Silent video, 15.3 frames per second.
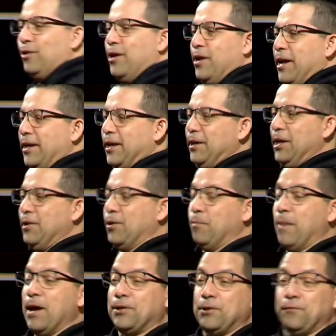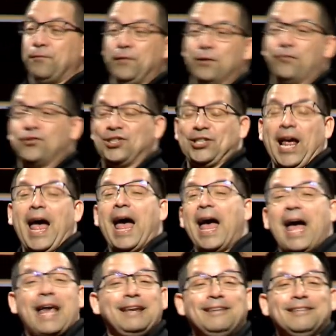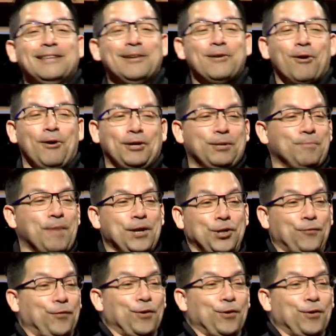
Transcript: it can either make you feel sad or it can make you feel